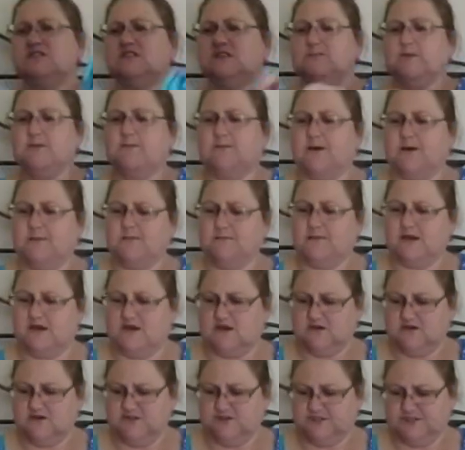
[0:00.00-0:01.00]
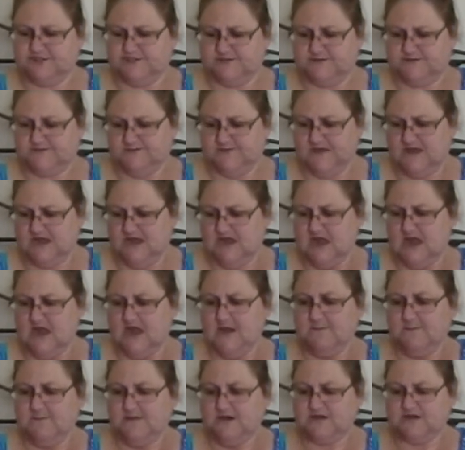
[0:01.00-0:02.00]
of them are Bon Marche.
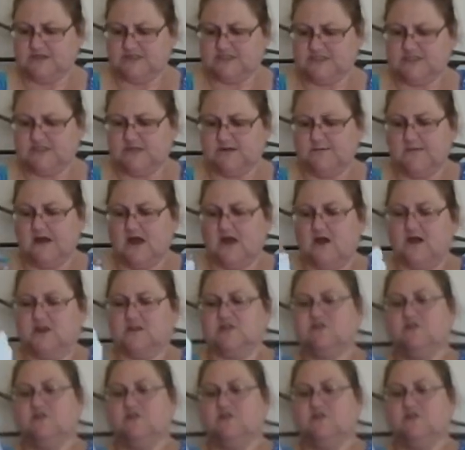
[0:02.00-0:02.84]
Most of them are